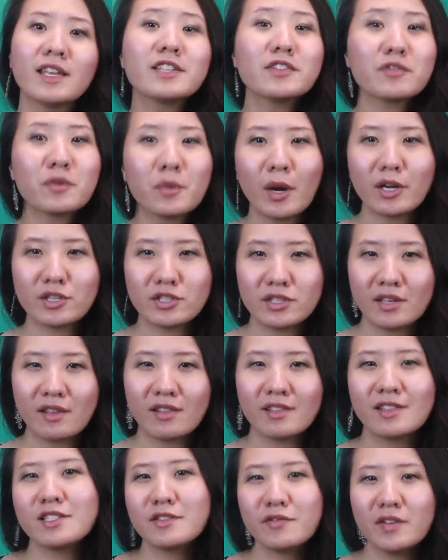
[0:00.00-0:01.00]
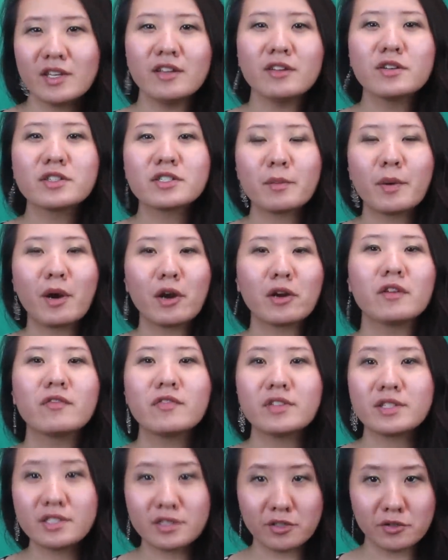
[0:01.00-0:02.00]
Thanks for watching. This video is a part of
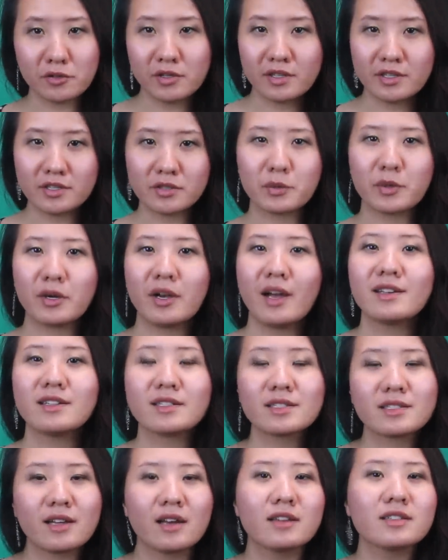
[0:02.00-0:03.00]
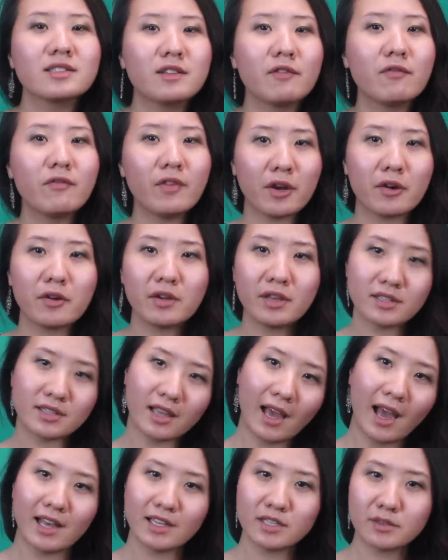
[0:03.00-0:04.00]
a series where I discuss the various
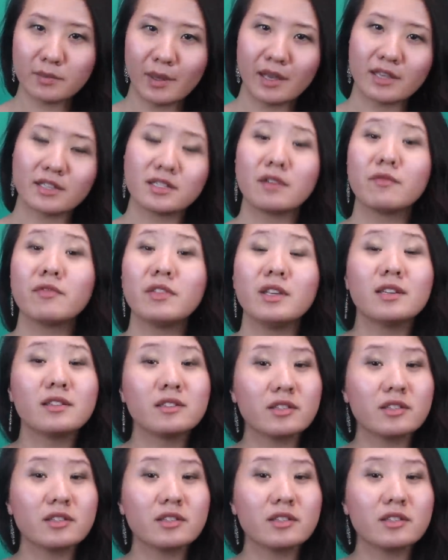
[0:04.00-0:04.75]
aspects of the